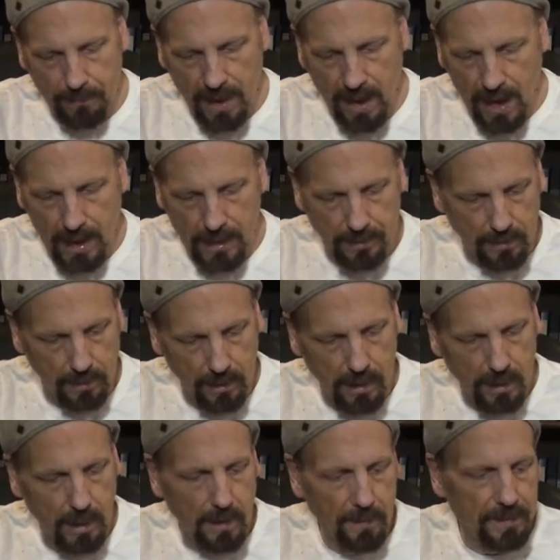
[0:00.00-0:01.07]
handle.
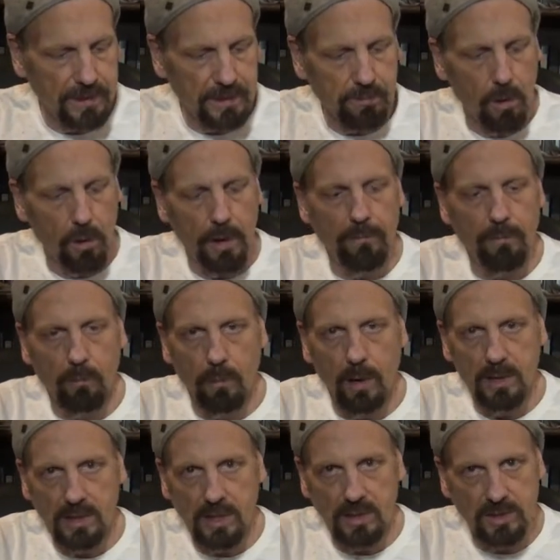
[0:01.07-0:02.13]
This won't ever
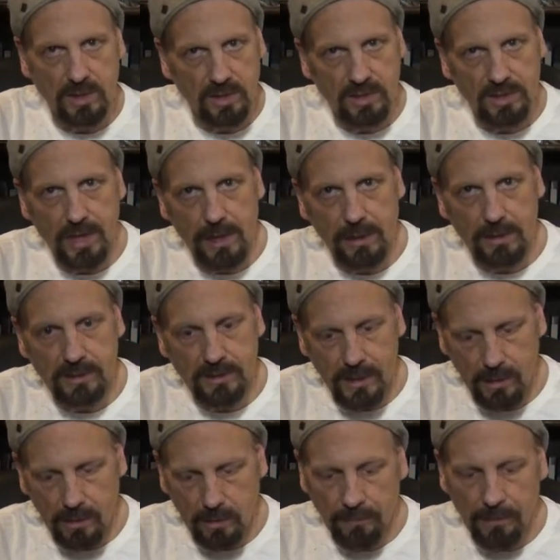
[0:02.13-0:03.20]
rust because it's stainless
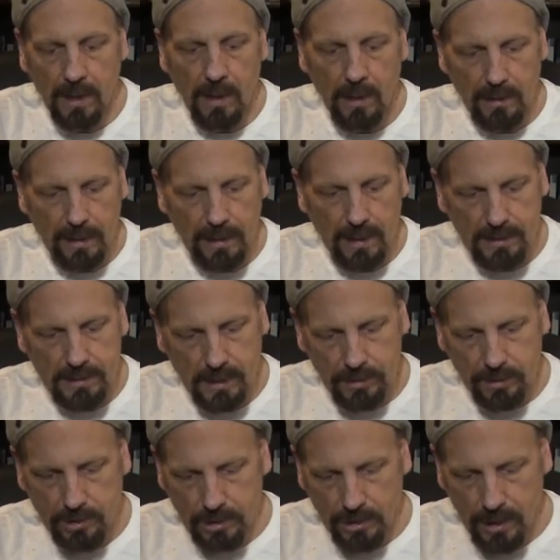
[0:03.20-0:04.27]
steel. Like I
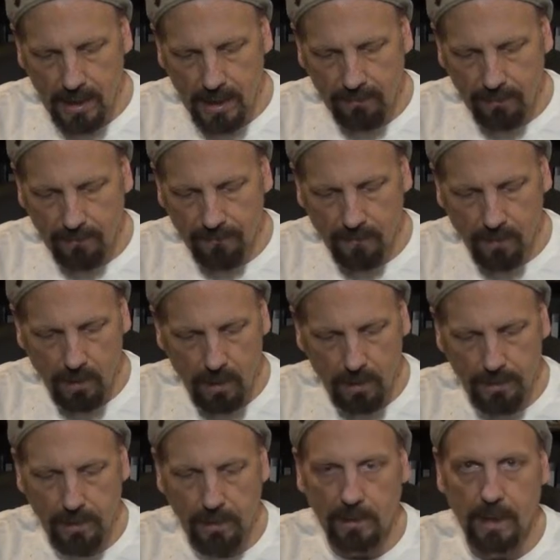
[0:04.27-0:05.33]
said, you should have it
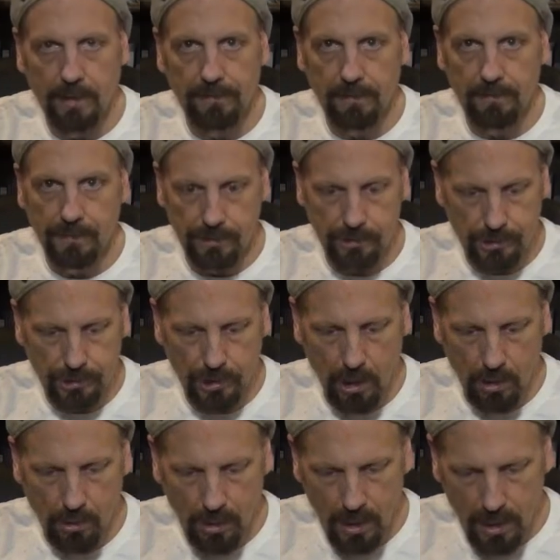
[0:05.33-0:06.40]
for the life of your
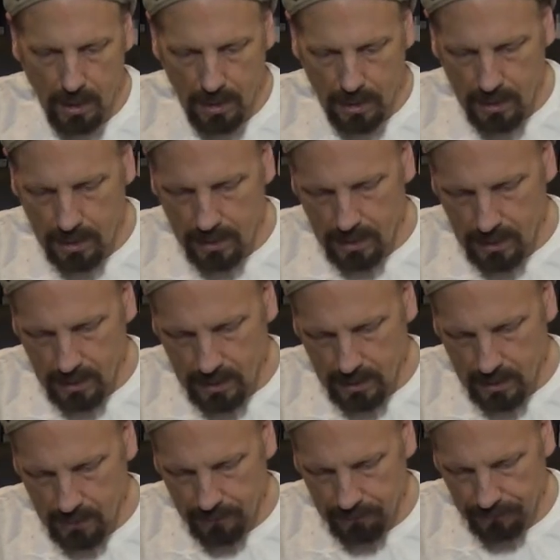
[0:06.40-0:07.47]
show.
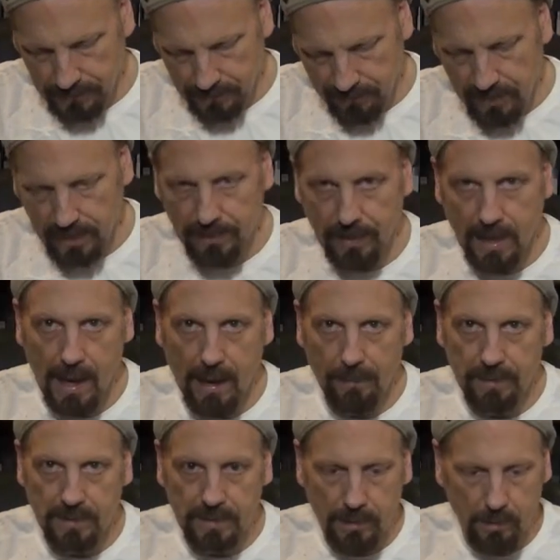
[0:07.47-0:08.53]
If anything
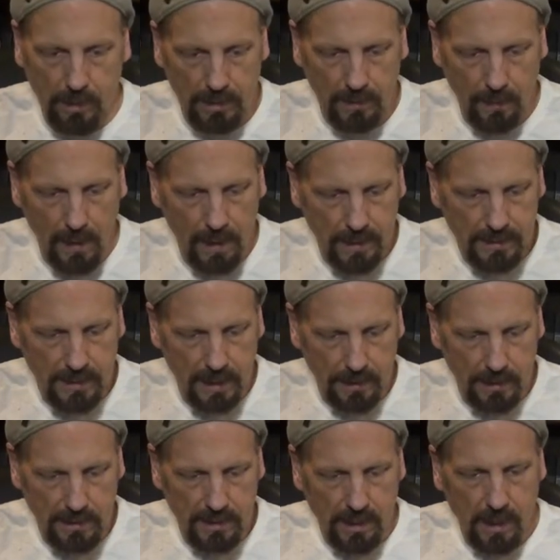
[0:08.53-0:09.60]
happens to it,
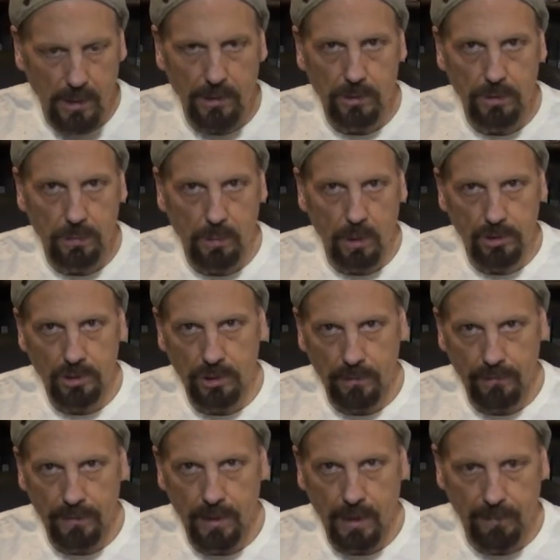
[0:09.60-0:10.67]
send us the unused portion
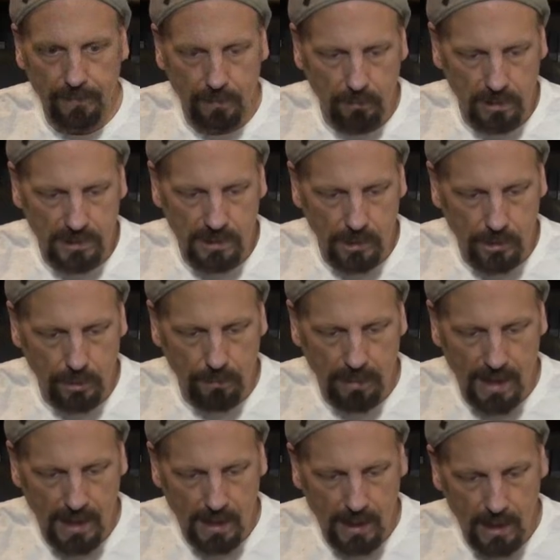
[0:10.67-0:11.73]
of the knife and we'll send you
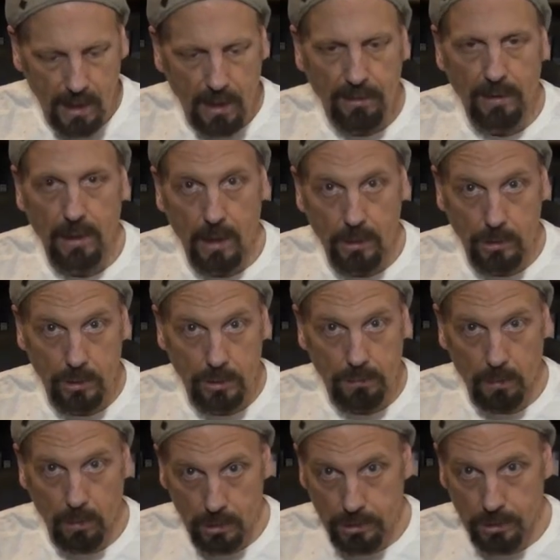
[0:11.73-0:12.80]
back the unused
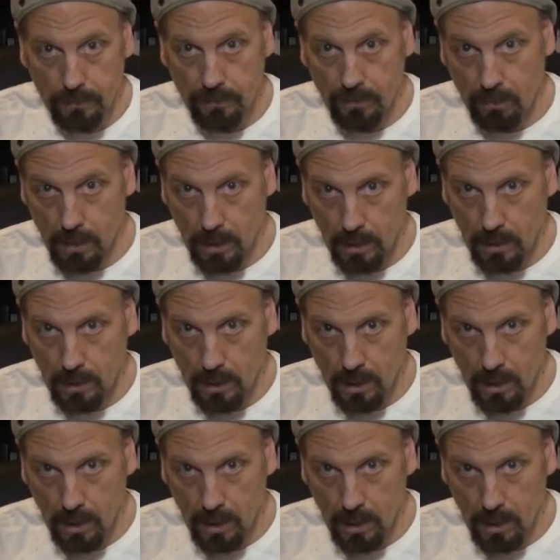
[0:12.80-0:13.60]
portion of your money.